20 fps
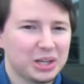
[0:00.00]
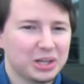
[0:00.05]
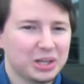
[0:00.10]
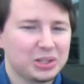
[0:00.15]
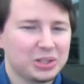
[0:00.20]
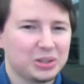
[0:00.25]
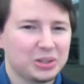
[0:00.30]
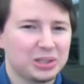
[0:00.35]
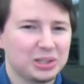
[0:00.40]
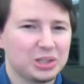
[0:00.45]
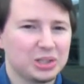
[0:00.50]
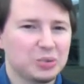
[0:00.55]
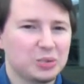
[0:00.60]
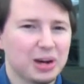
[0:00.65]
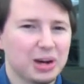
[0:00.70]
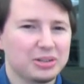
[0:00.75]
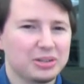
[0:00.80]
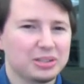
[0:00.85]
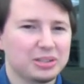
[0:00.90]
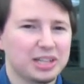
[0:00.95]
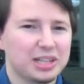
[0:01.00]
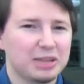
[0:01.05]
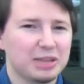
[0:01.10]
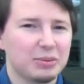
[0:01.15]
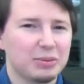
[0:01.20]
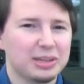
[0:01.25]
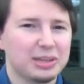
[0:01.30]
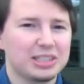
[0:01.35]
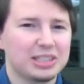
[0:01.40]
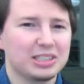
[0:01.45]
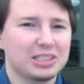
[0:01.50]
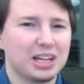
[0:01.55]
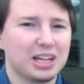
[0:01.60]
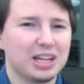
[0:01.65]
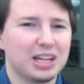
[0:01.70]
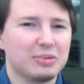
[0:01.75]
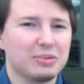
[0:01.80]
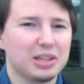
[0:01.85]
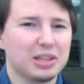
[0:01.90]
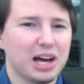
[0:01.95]
Turning to weather, today will be
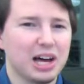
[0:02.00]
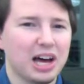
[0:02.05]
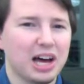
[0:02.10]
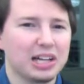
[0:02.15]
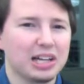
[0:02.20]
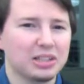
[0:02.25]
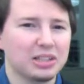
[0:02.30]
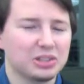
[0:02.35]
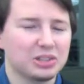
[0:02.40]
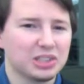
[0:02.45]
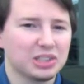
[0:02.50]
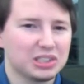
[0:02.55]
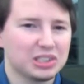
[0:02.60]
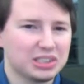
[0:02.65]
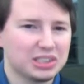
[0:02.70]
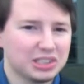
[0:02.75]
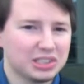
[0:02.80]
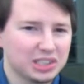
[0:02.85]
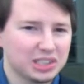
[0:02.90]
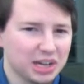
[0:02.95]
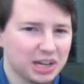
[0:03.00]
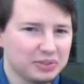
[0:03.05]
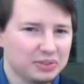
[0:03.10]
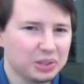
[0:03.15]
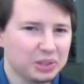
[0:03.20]
sunny with a high near 67